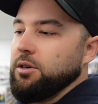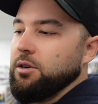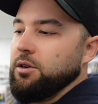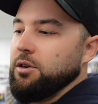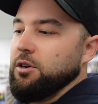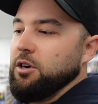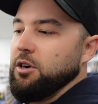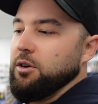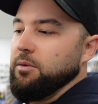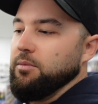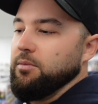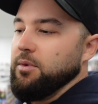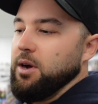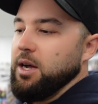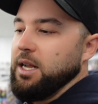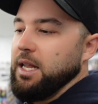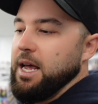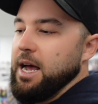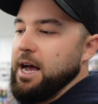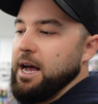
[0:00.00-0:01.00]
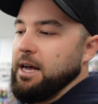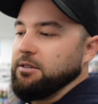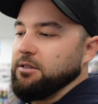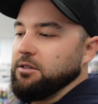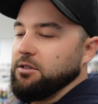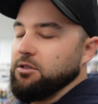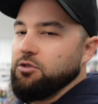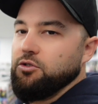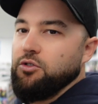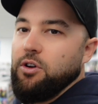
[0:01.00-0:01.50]
on my
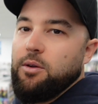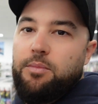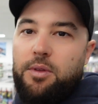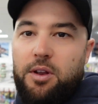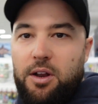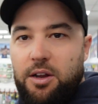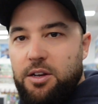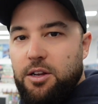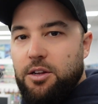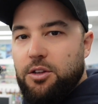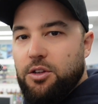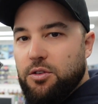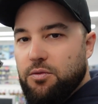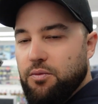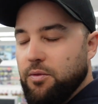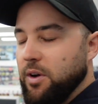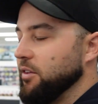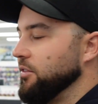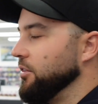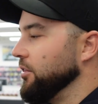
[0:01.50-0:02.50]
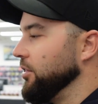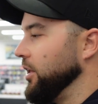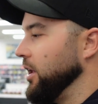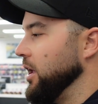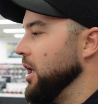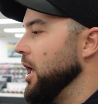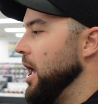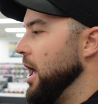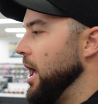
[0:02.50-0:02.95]
last trip that I did just recently.